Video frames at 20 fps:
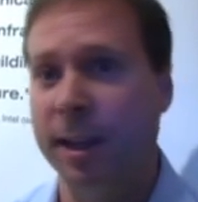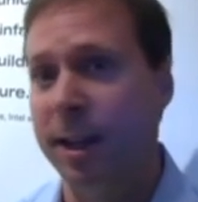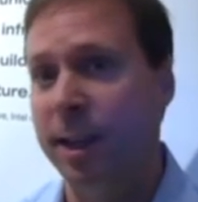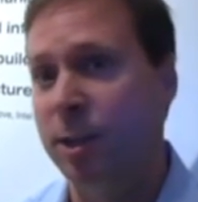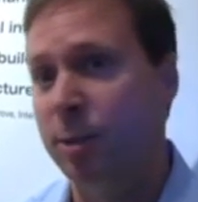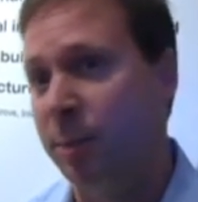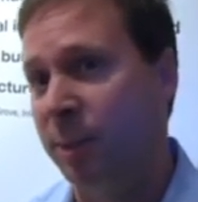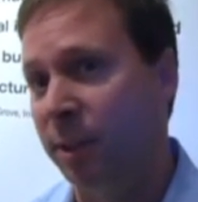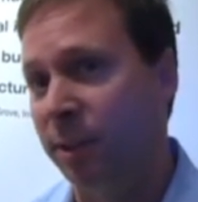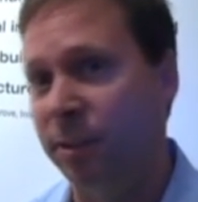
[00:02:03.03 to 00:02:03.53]
at
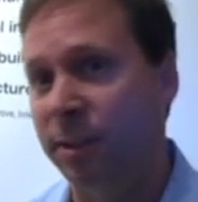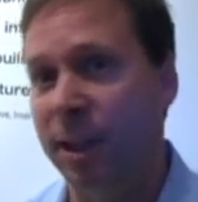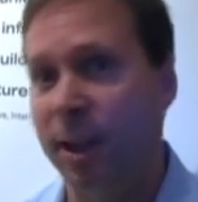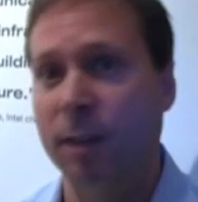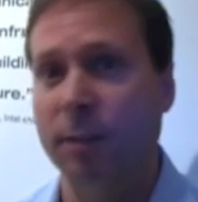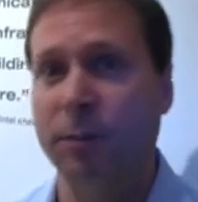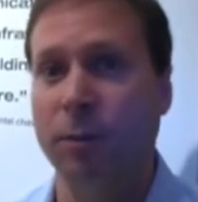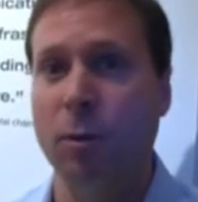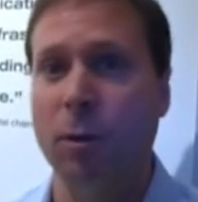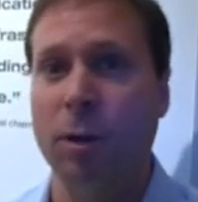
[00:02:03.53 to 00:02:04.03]
HP's
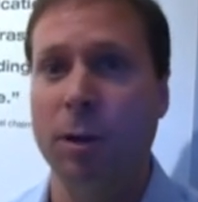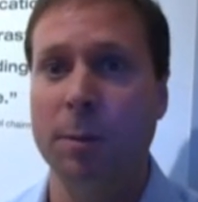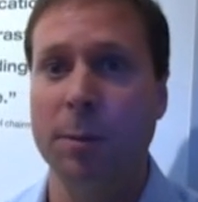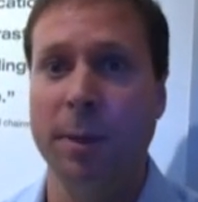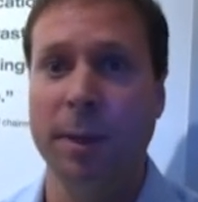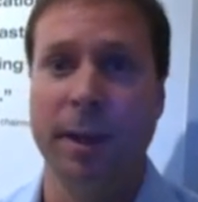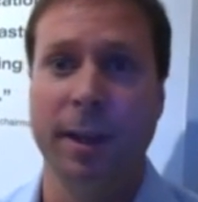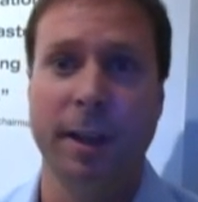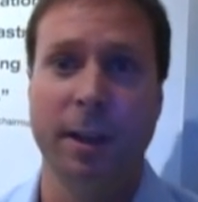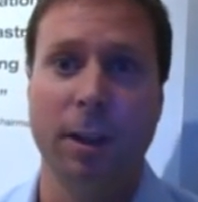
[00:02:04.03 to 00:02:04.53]
Tech Forum,
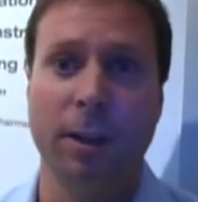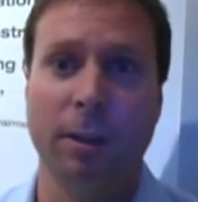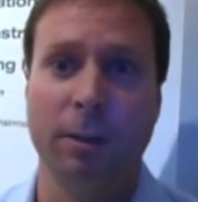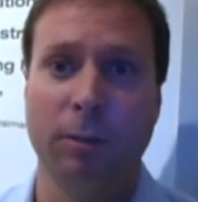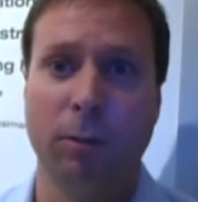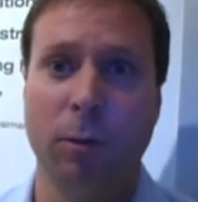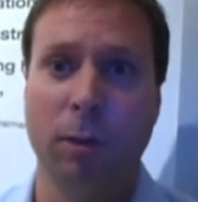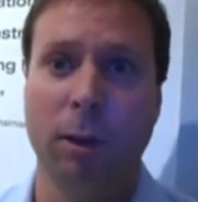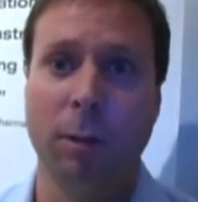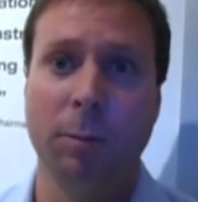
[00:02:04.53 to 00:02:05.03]
and, and other
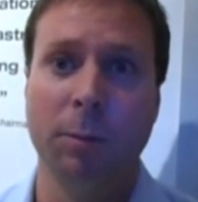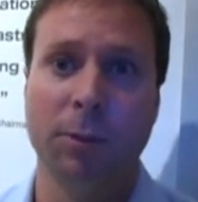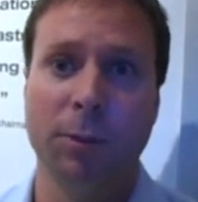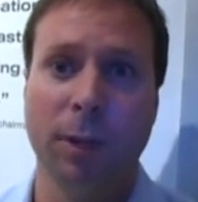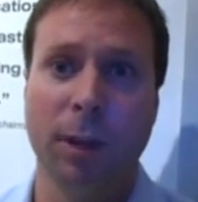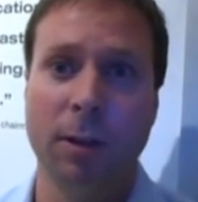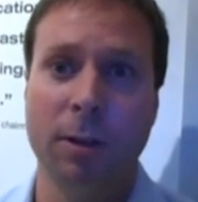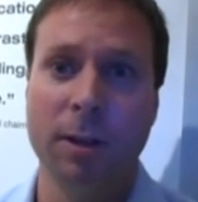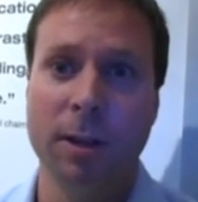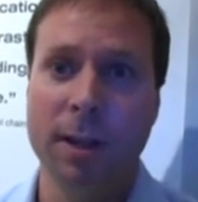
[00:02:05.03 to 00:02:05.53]
forums.
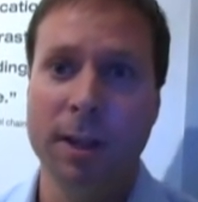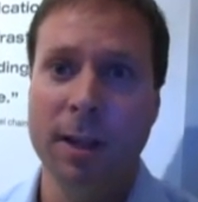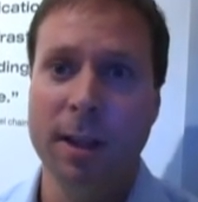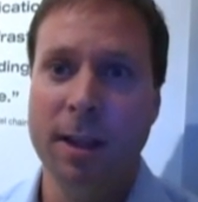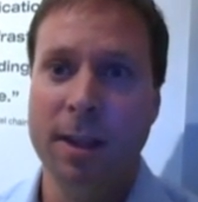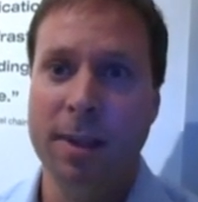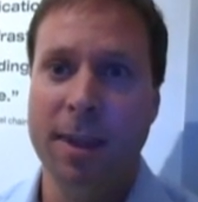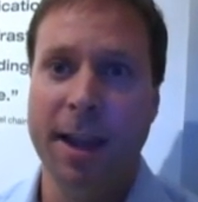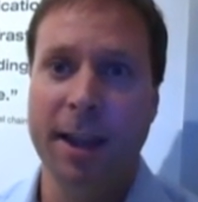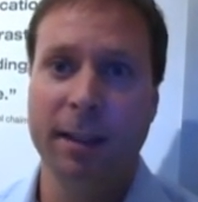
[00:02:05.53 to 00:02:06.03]
So
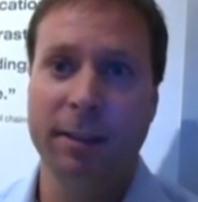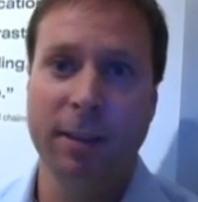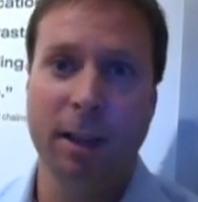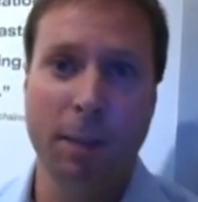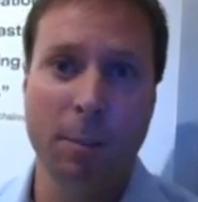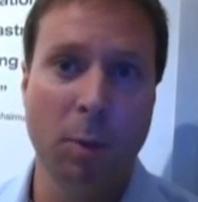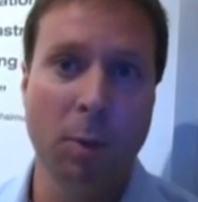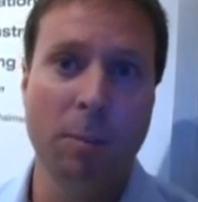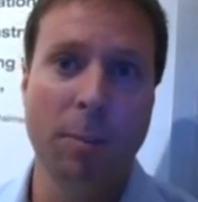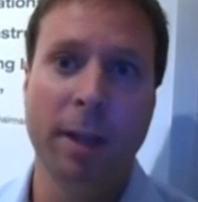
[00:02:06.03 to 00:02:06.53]
that
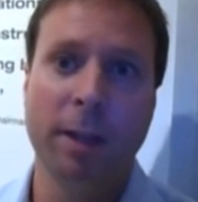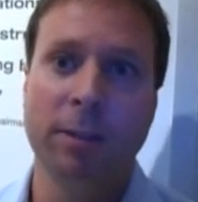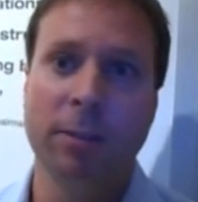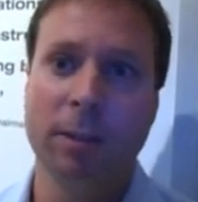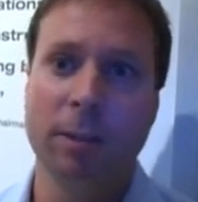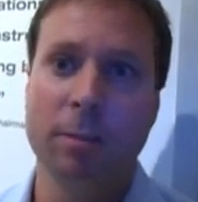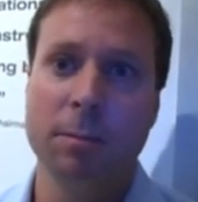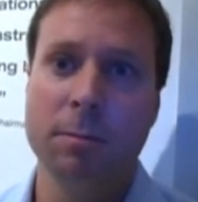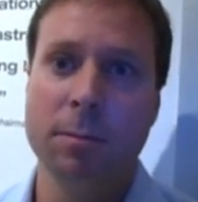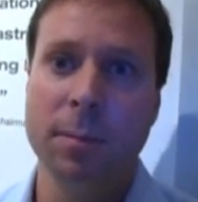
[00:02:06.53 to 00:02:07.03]
uh,
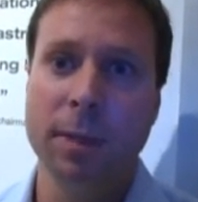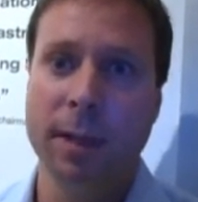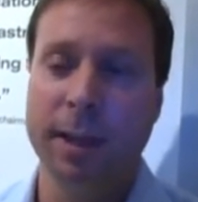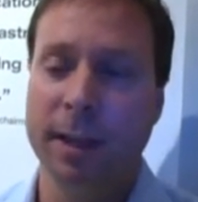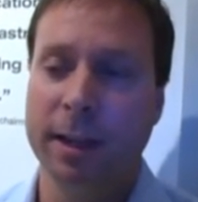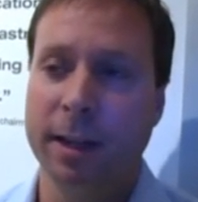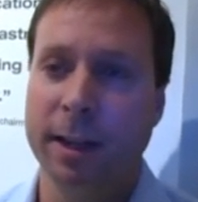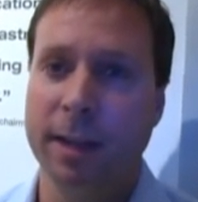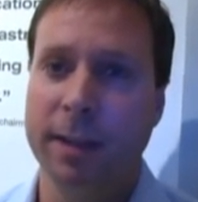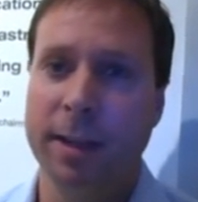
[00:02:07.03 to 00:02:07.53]
momentum
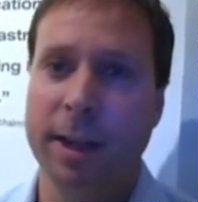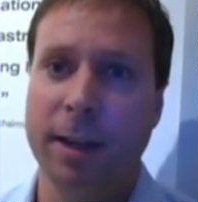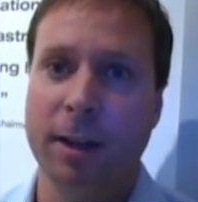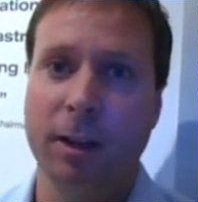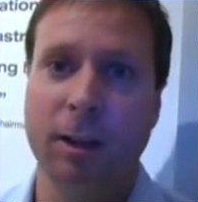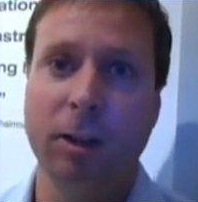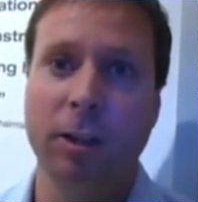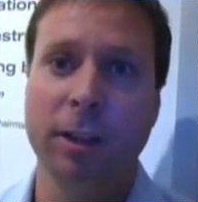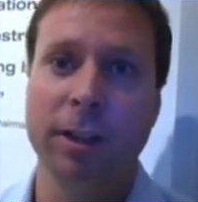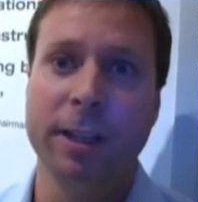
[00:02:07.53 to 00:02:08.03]
and, and, that
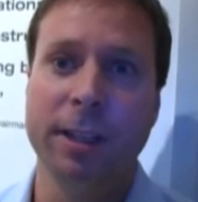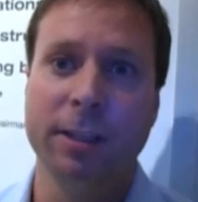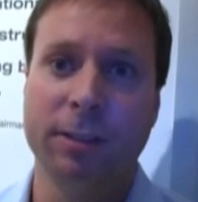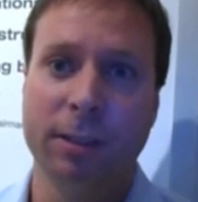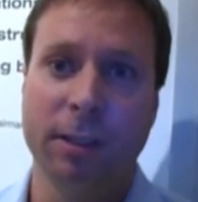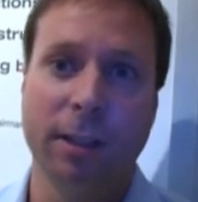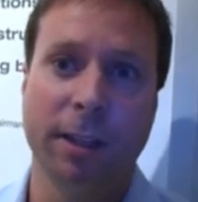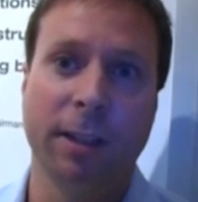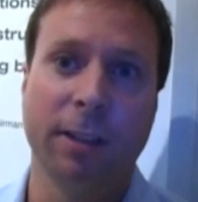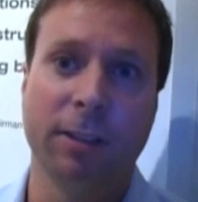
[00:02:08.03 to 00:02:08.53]
early
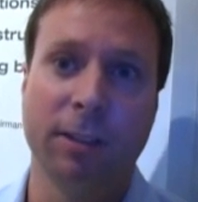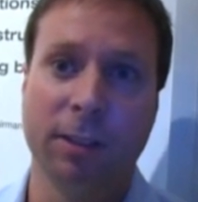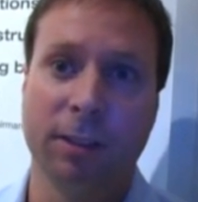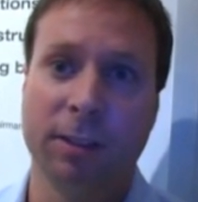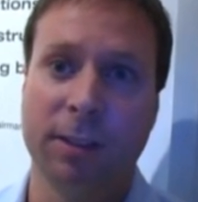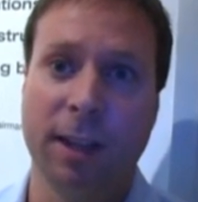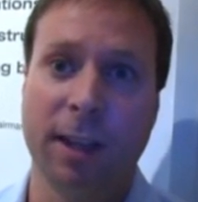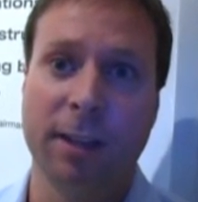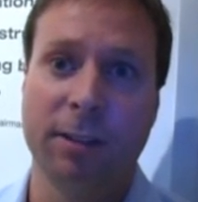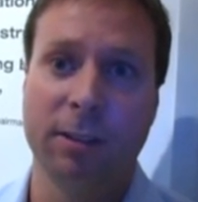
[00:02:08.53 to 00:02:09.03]
silicon
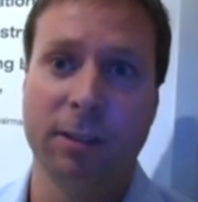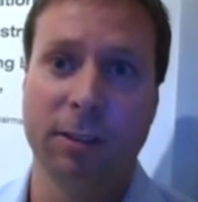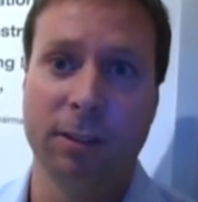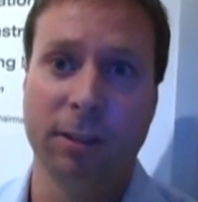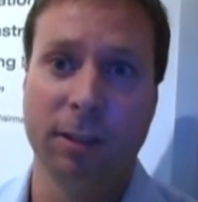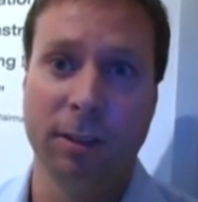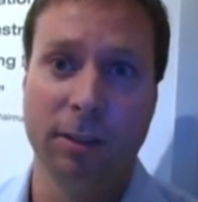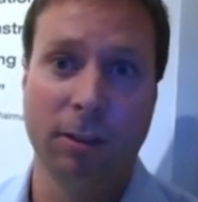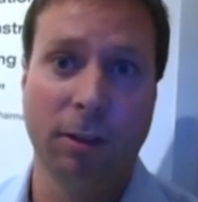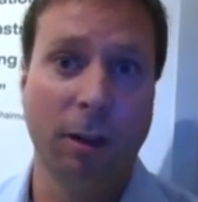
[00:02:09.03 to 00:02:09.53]
success
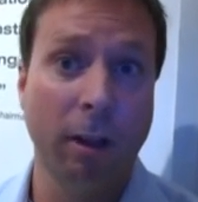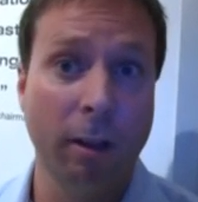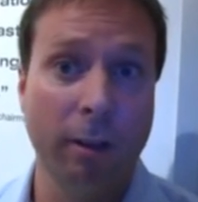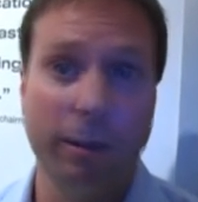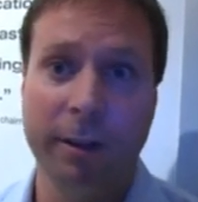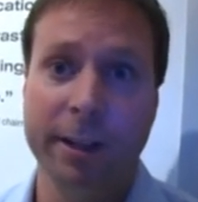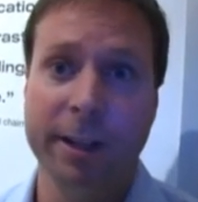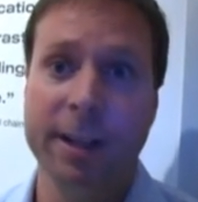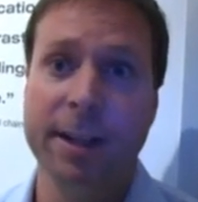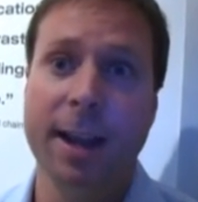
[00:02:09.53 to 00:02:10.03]
is, is
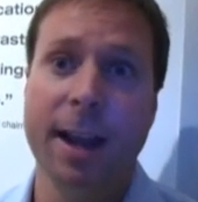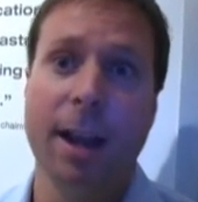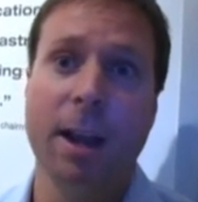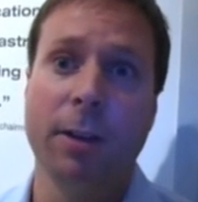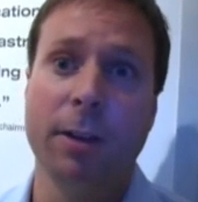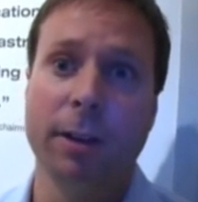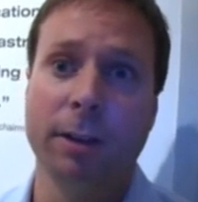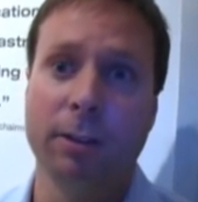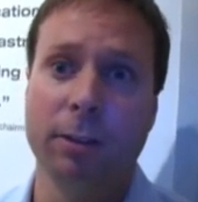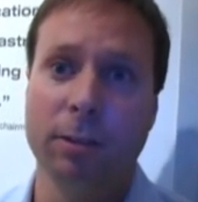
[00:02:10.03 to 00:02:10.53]
already
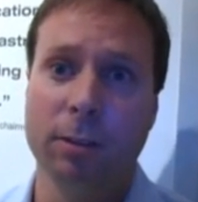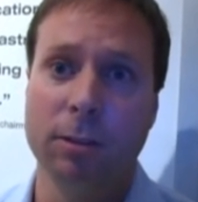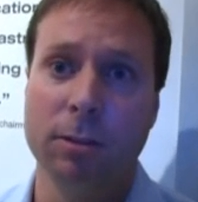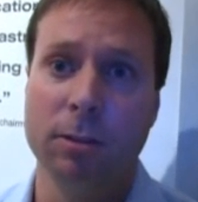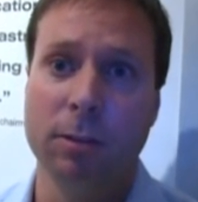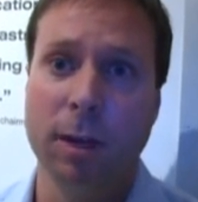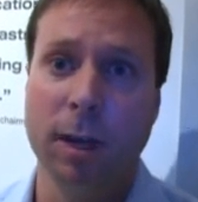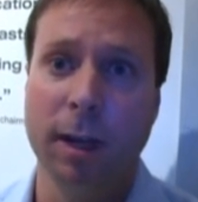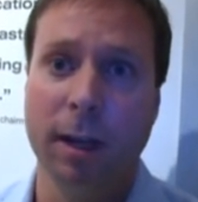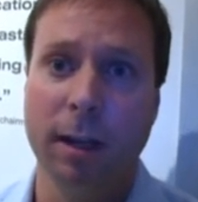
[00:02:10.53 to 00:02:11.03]
now into
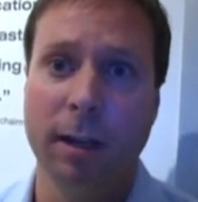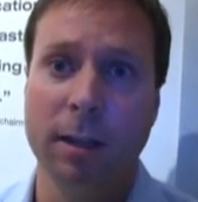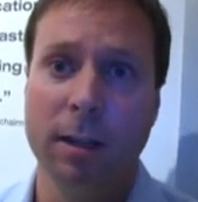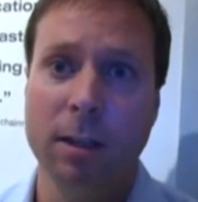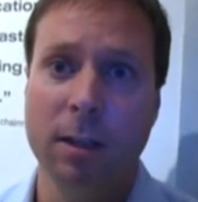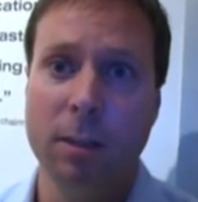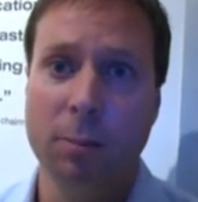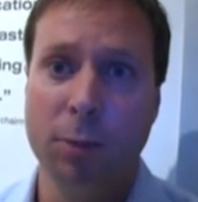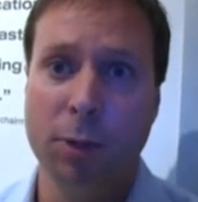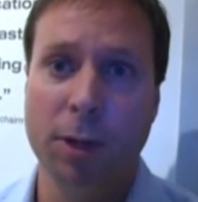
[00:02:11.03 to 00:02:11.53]
uh,
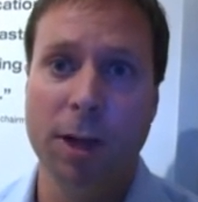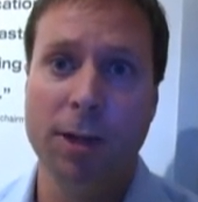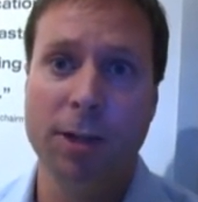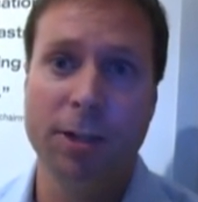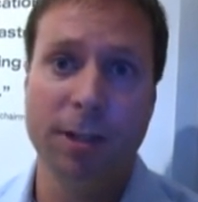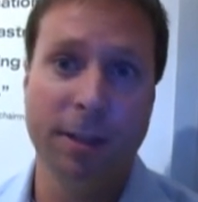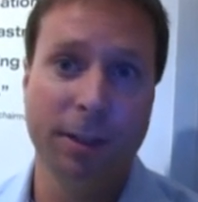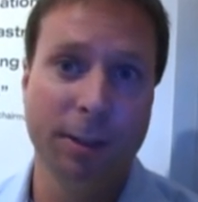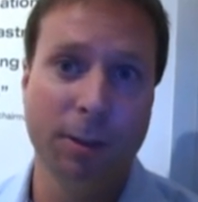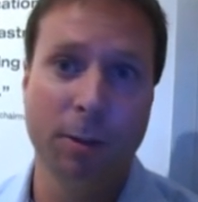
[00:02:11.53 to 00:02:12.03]

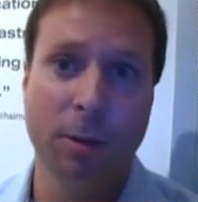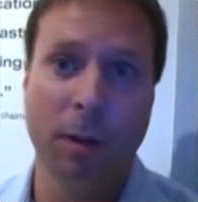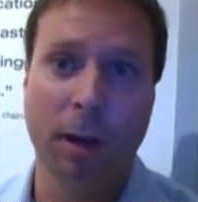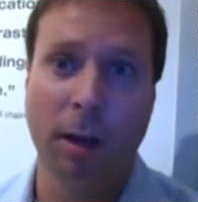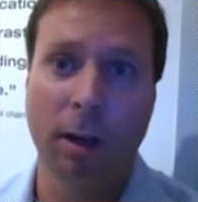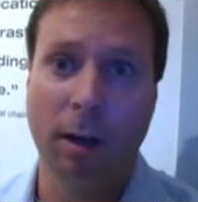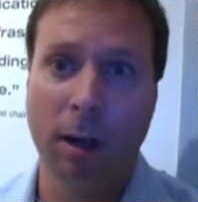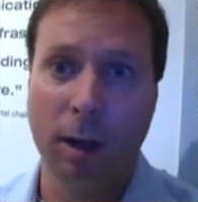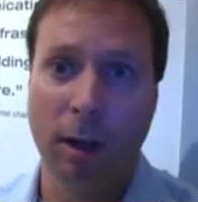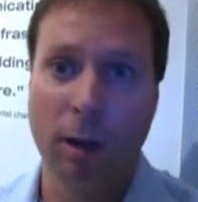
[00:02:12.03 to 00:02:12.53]
production into
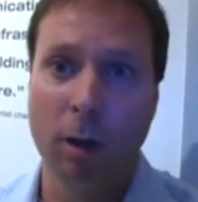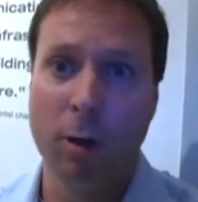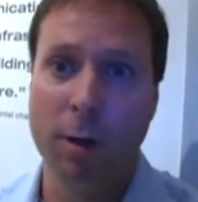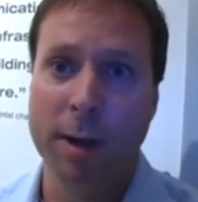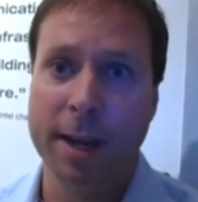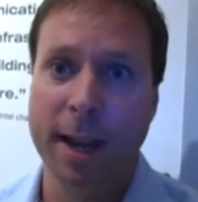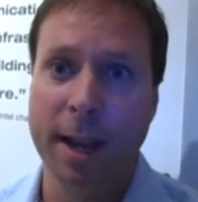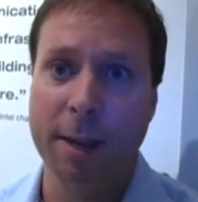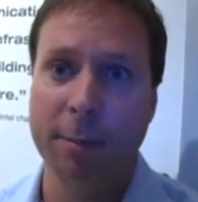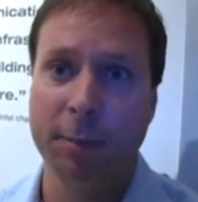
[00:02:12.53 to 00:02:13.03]
our, our
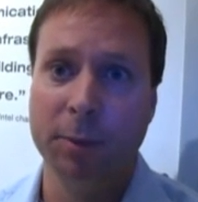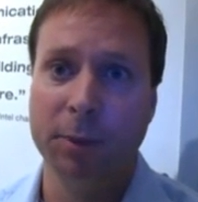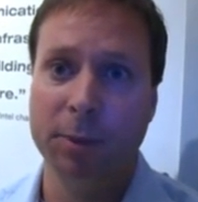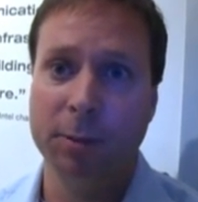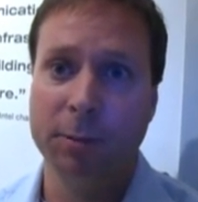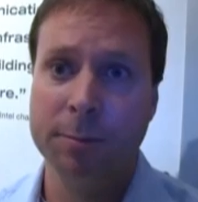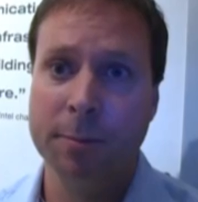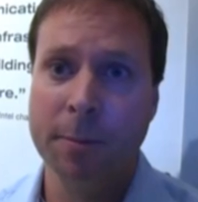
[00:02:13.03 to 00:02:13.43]
OEMs.